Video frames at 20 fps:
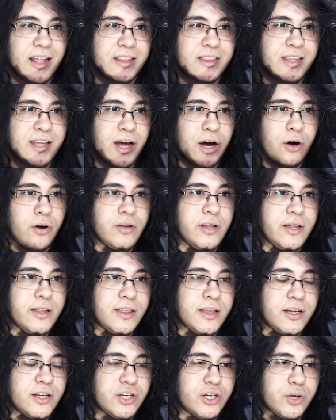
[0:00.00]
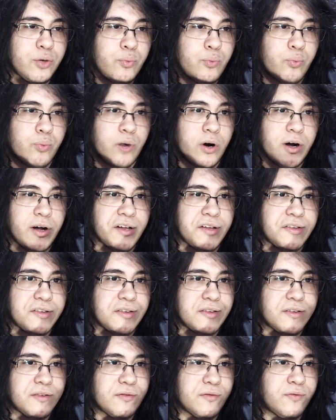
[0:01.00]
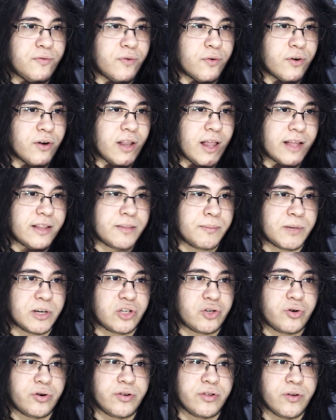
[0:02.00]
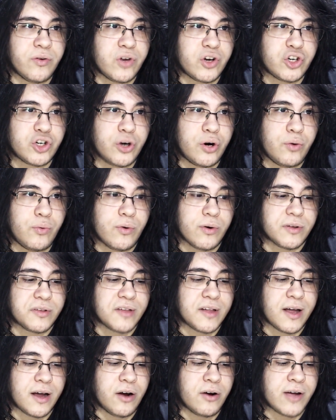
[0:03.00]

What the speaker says: the only thing she was for like the majority of the show was like,